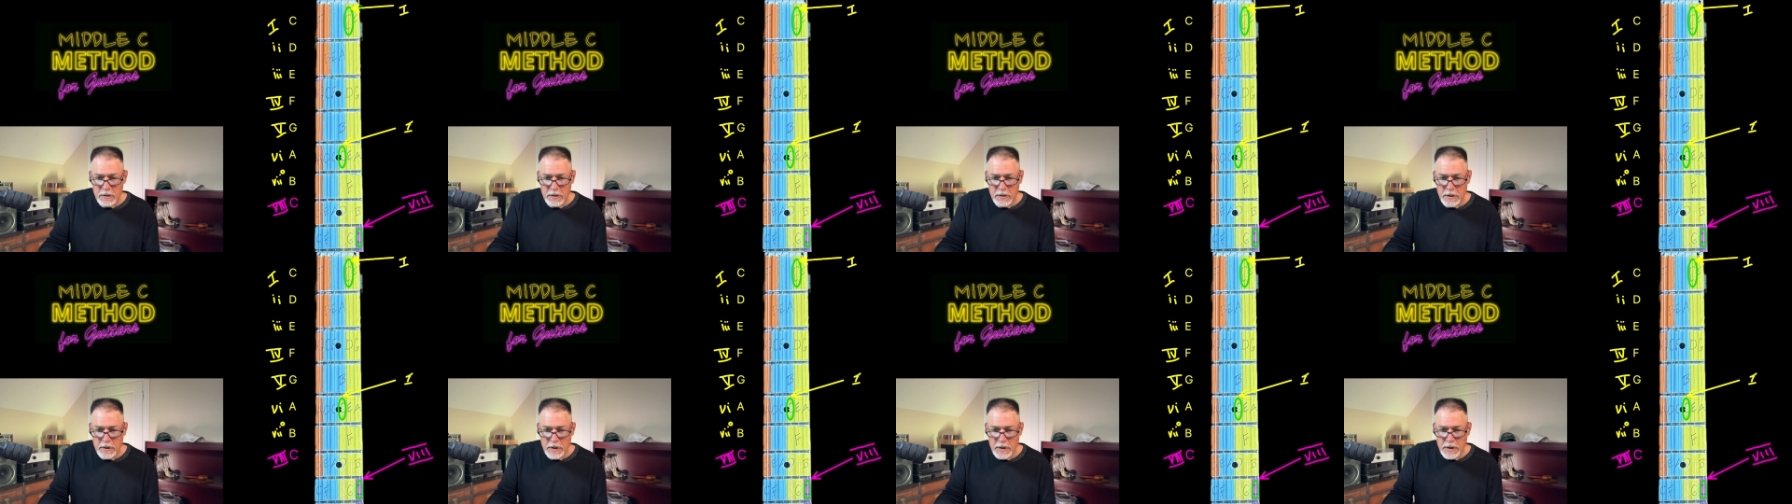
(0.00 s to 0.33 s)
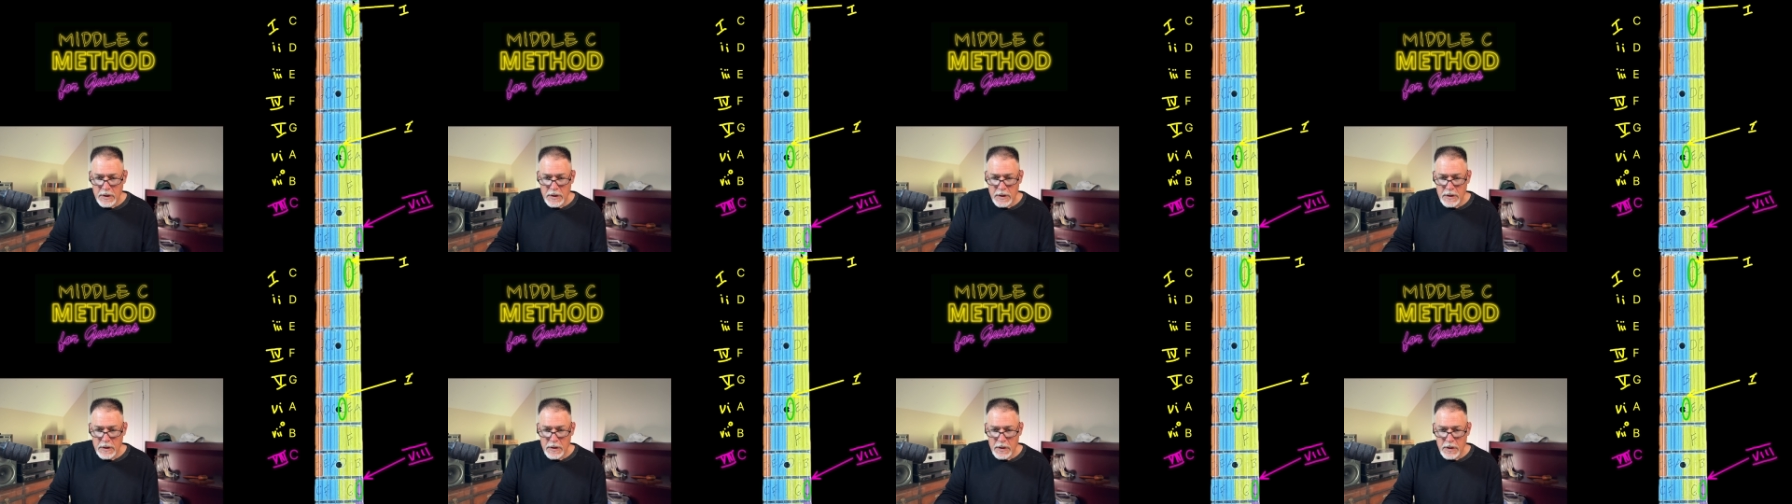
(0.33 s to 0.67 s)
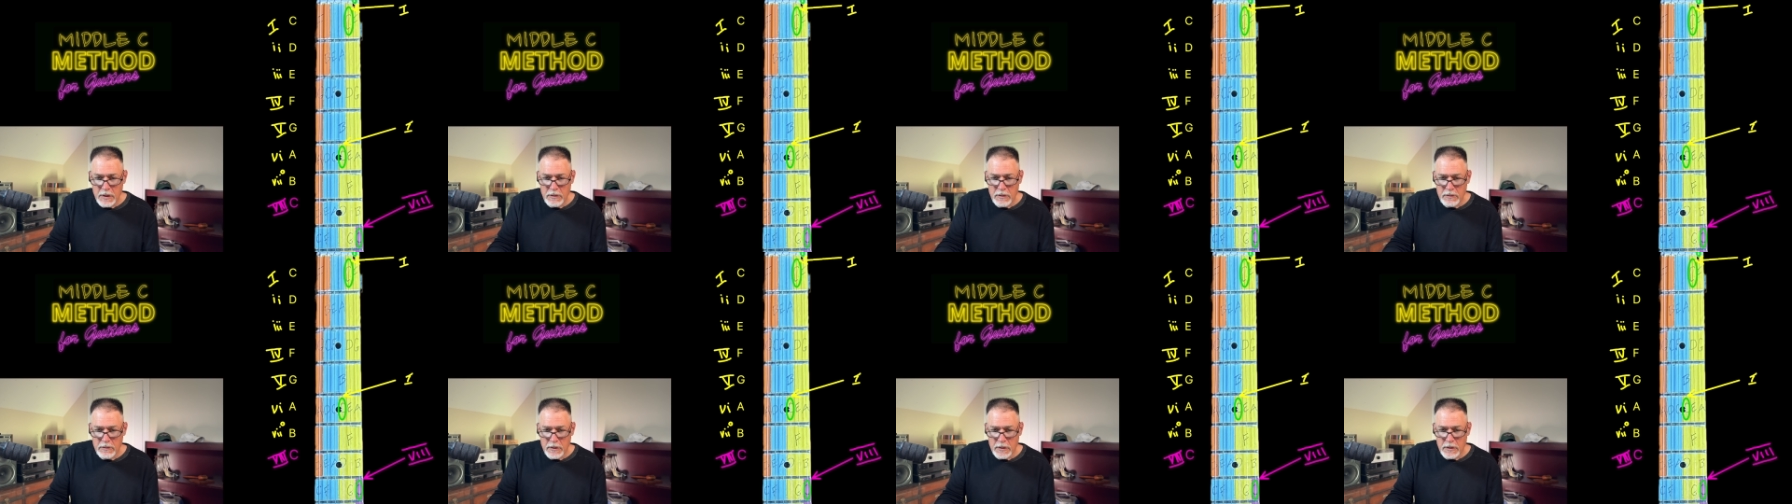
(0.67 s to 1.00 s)
the E
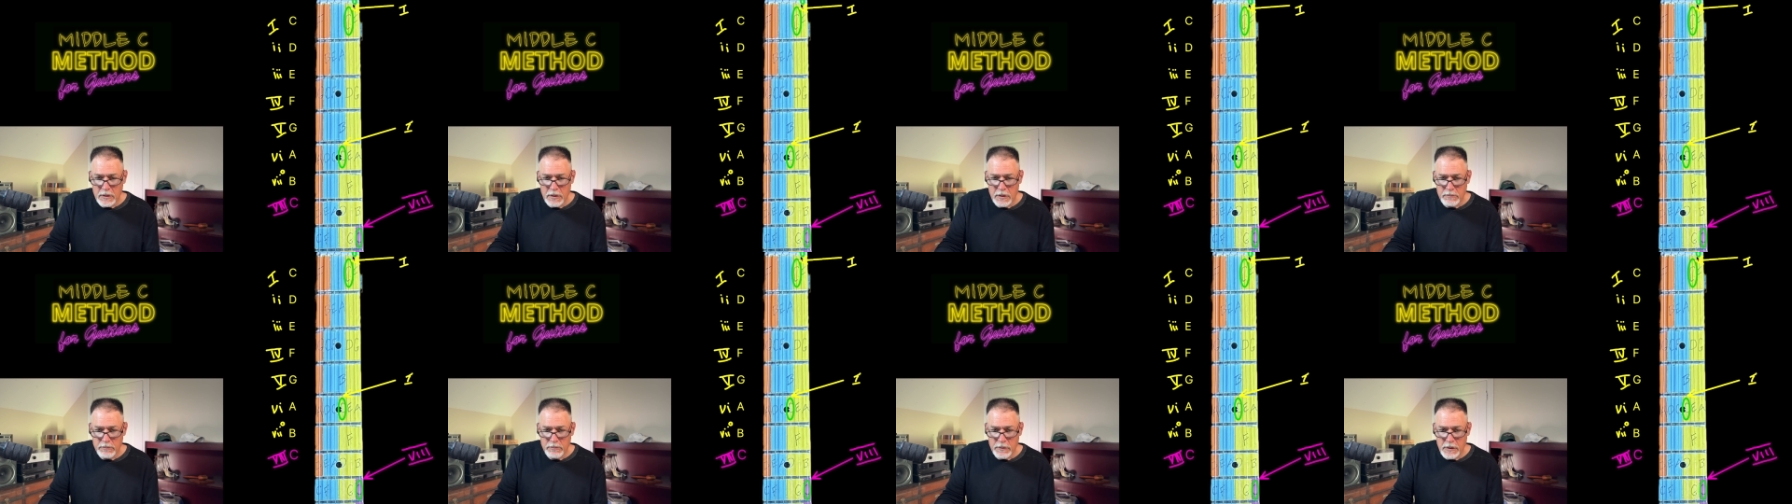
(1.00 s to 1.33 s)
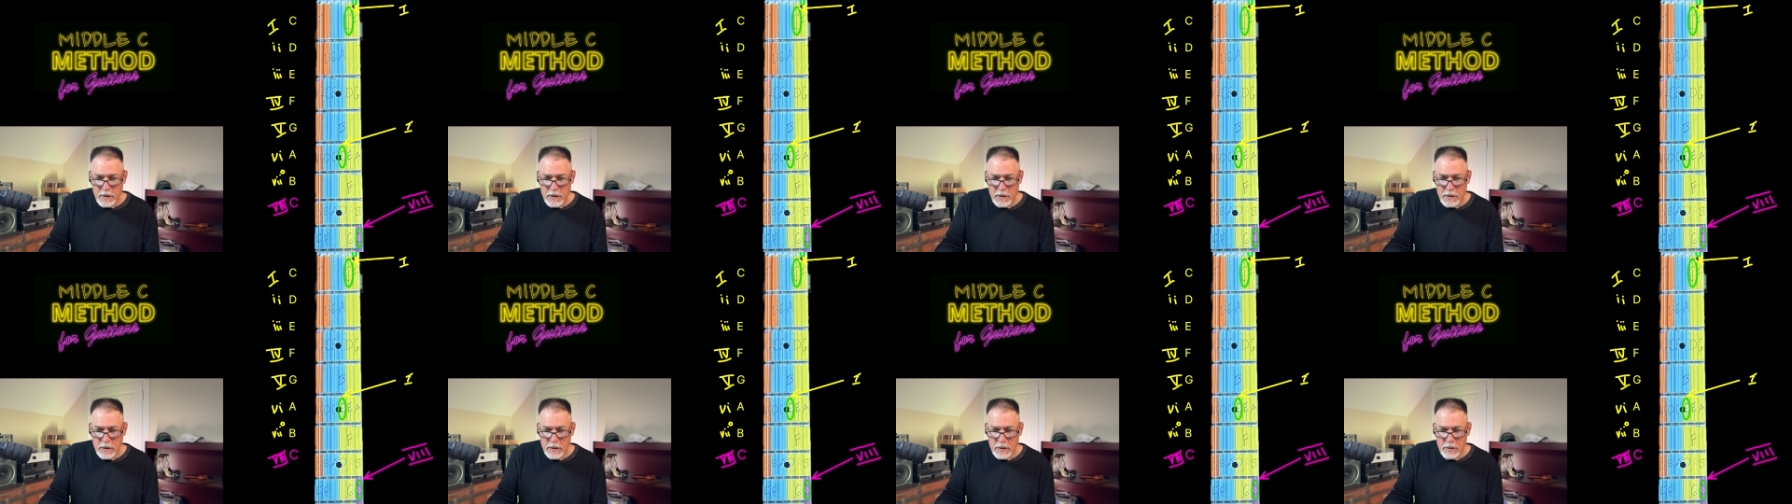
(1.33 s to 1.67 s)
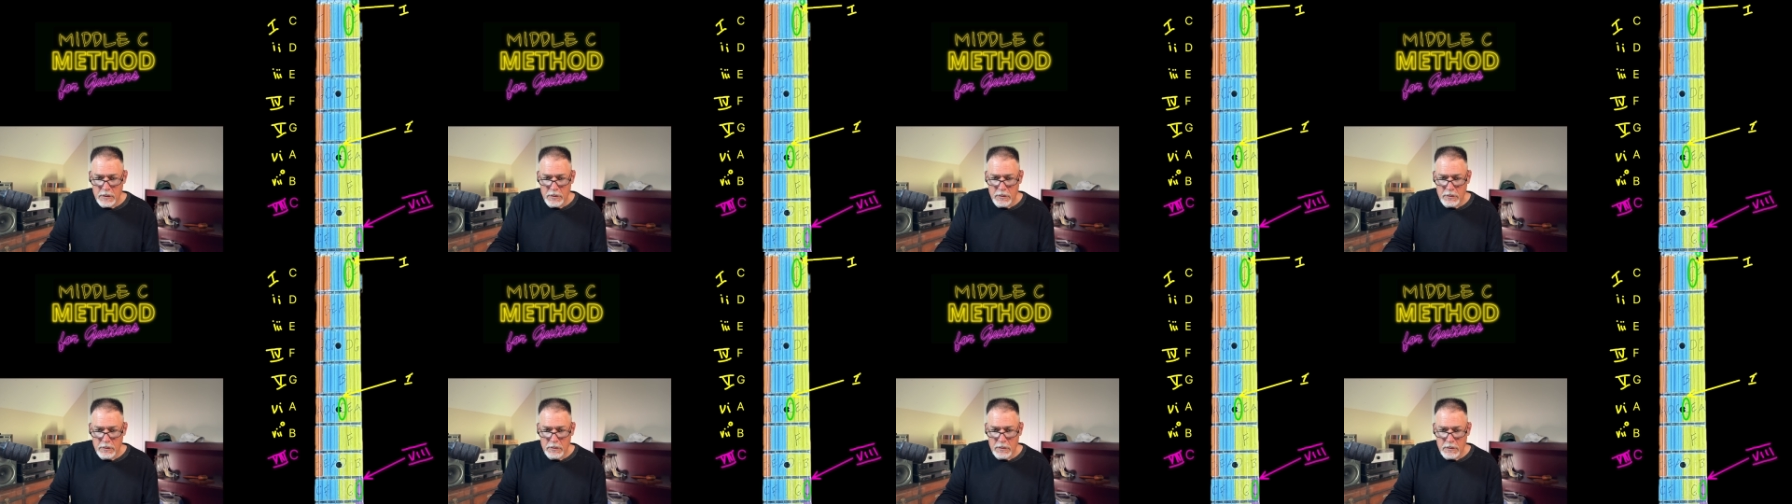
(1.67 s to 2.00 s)
note up
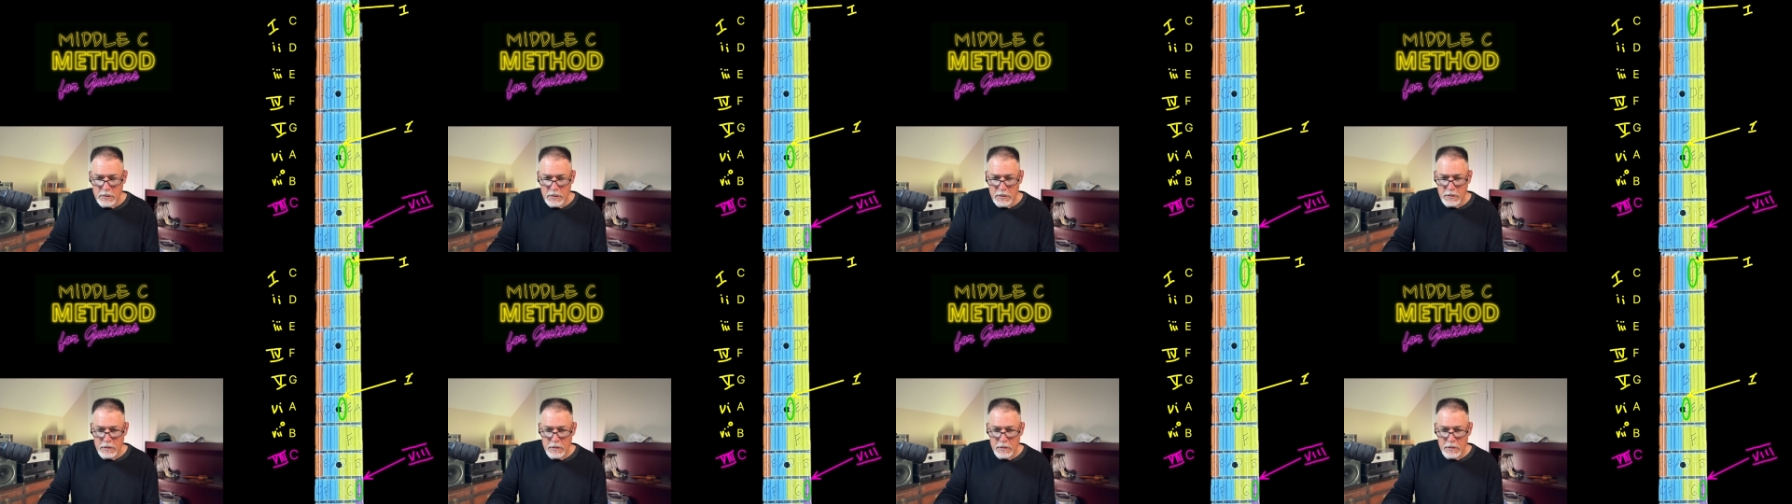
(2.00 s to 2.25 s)
here